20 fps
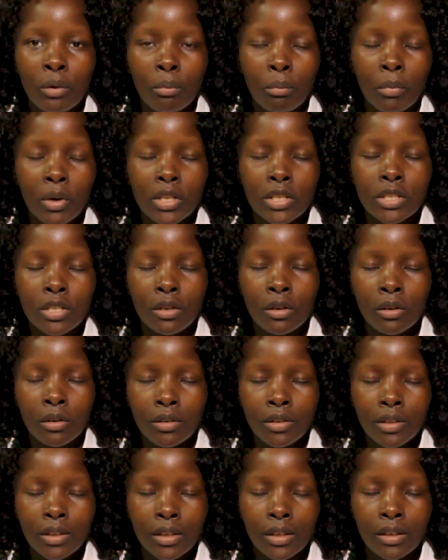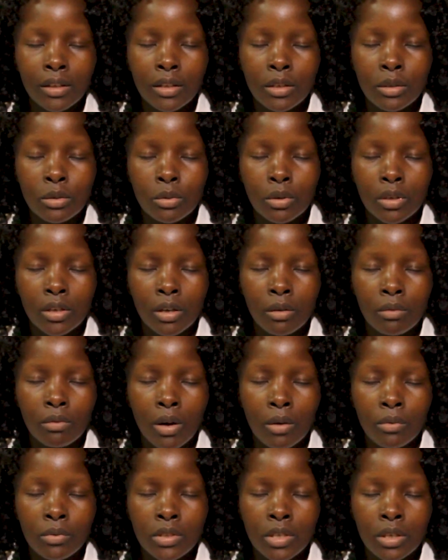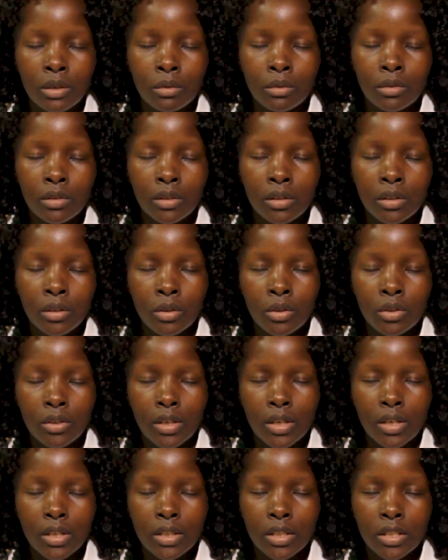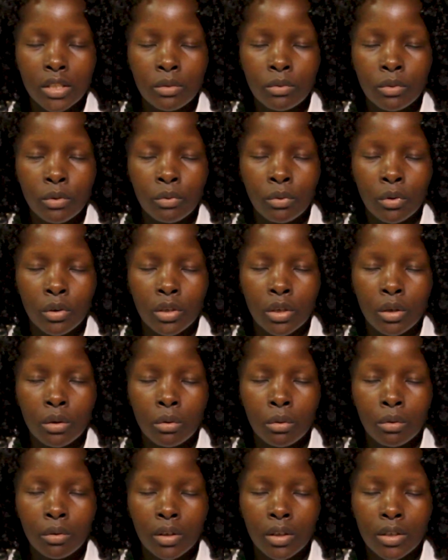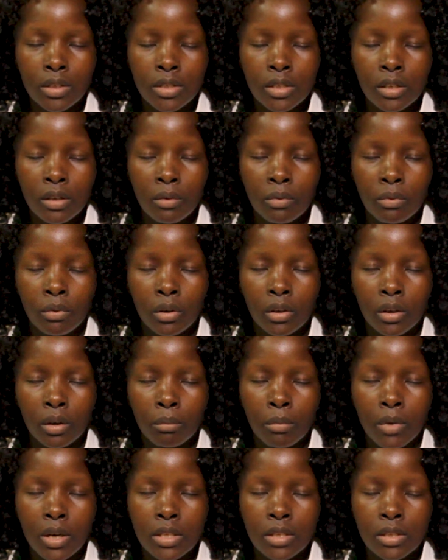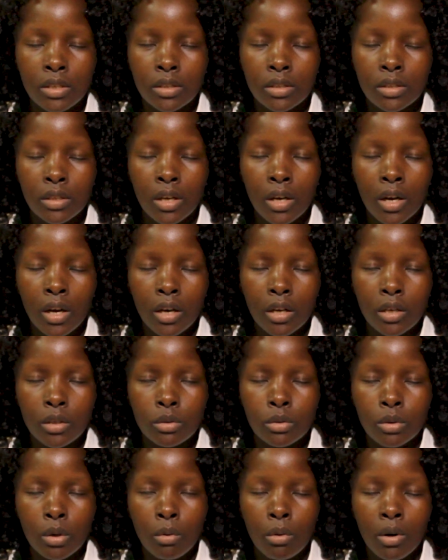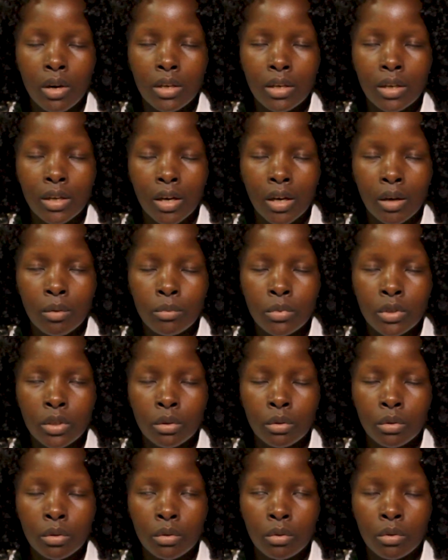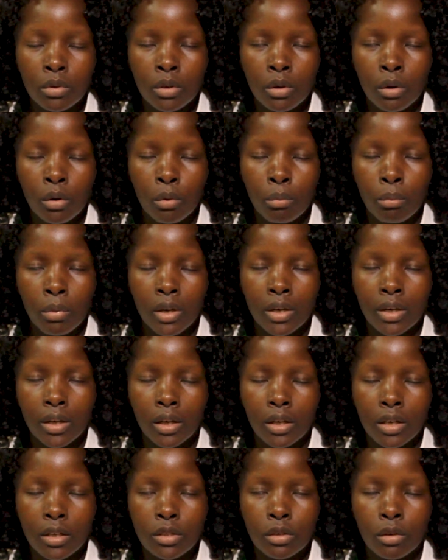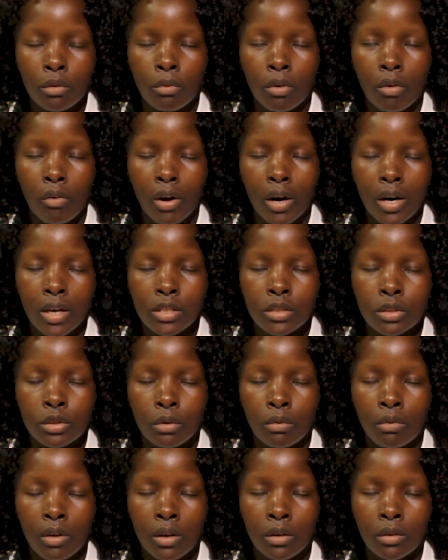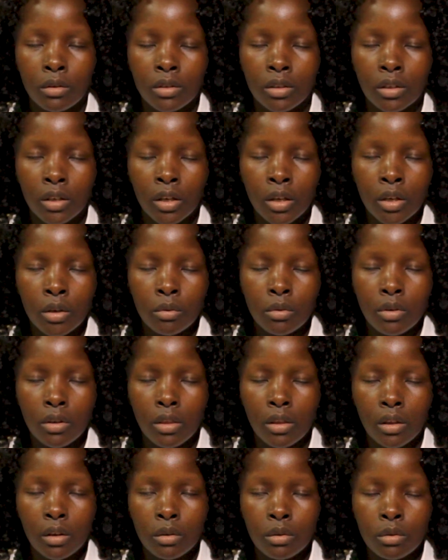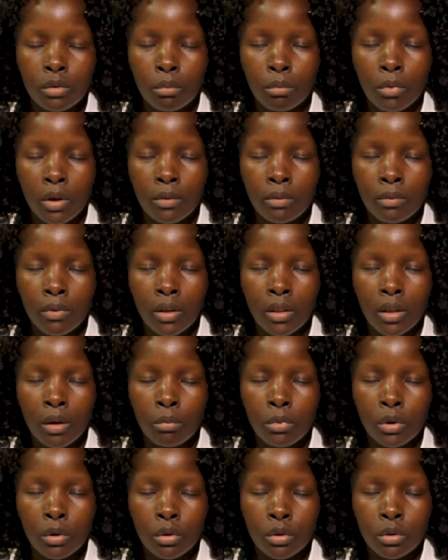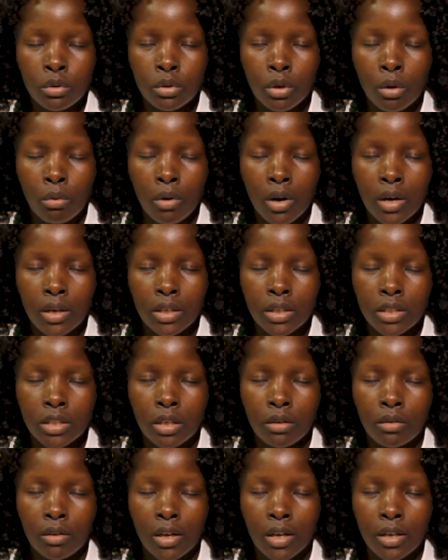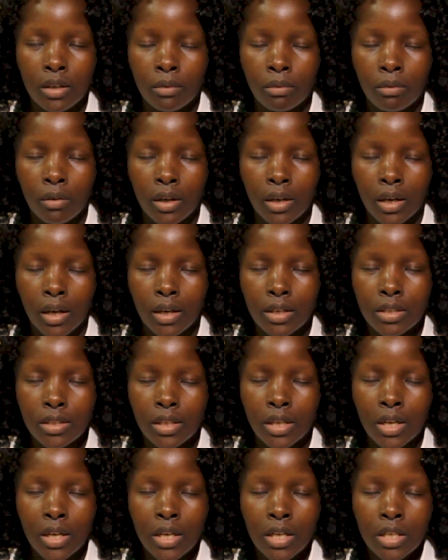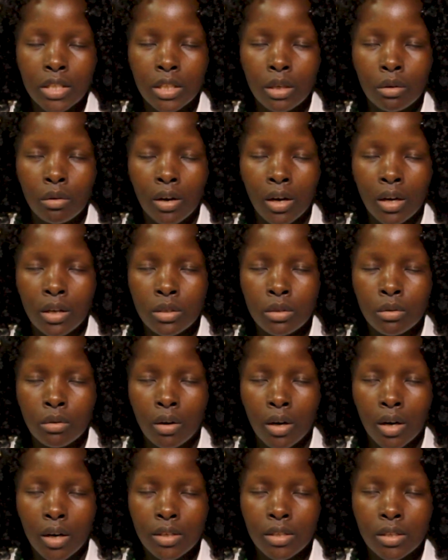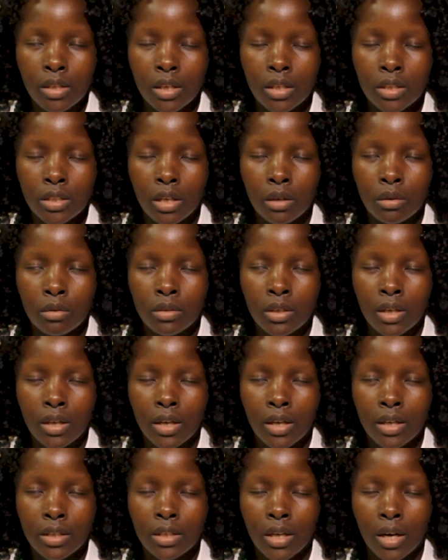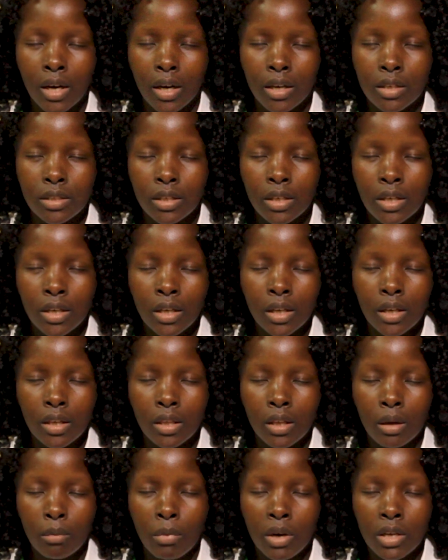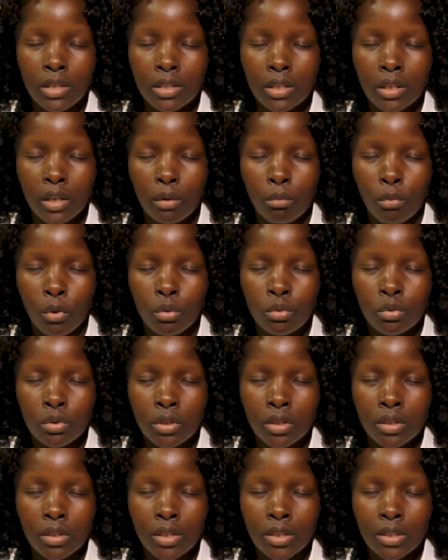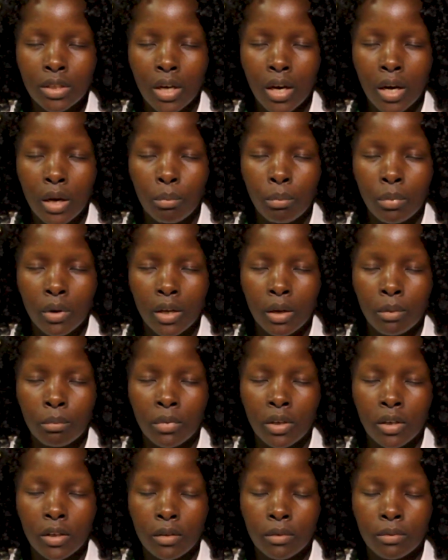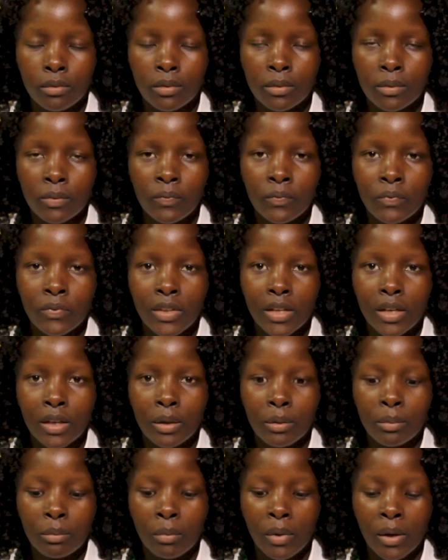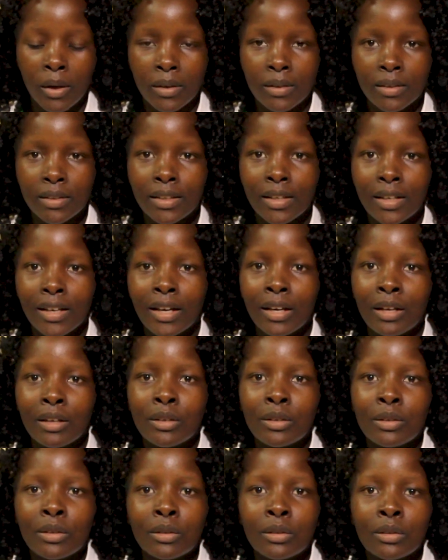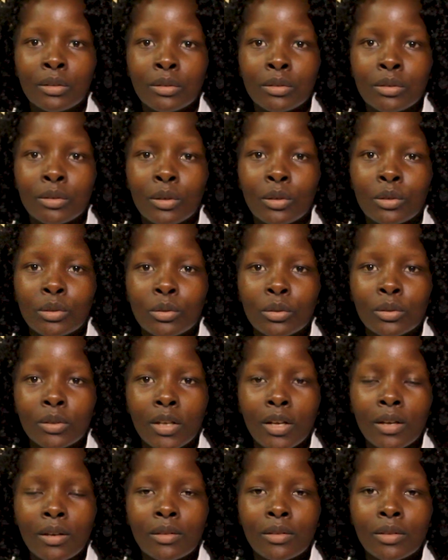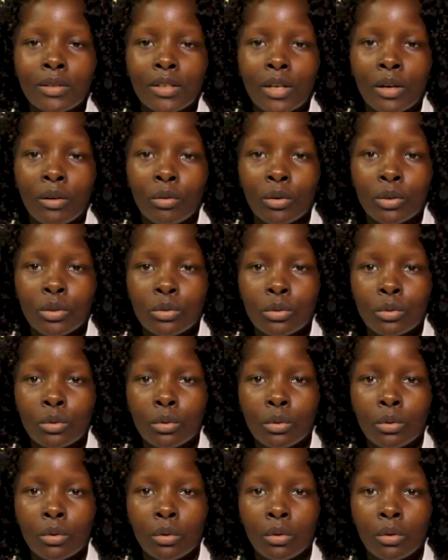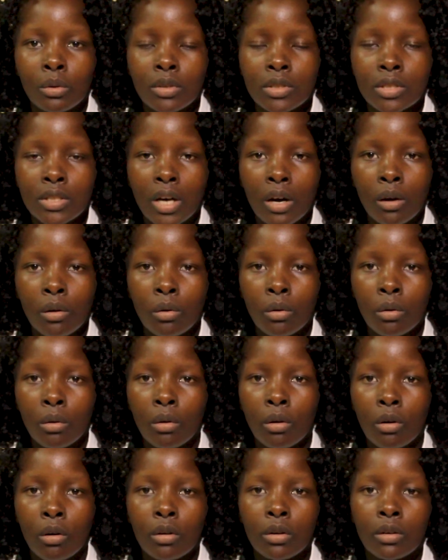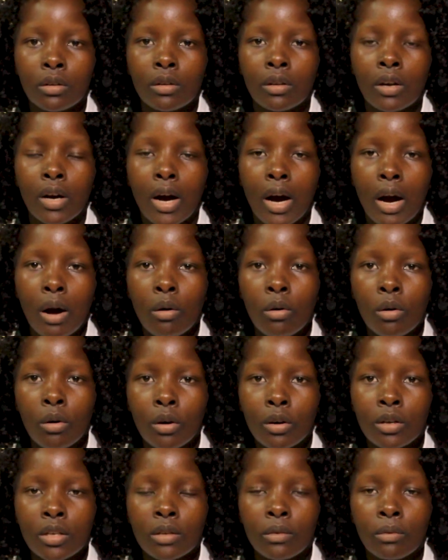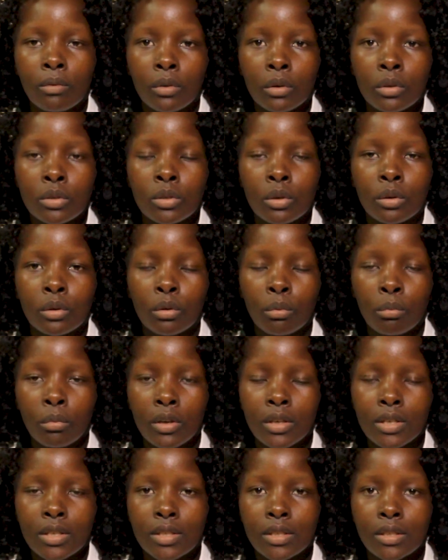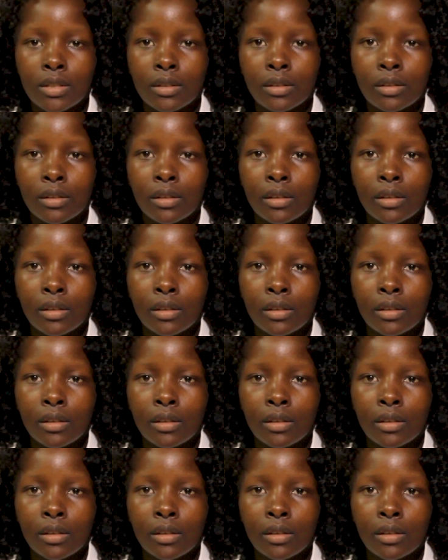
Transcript: Mighty Lord, this wonderful afternoon, we are grateful for your goodness, for your mercies. As your word comes with the open heads of our hearts, Jehovah Lord, we thank you, my Father, because your word shall edify us, shall counsel us, shall direct us. In the mighty name of Jesus, I pray and believe. Amen. So today, we are going to tackle on how God views on humility.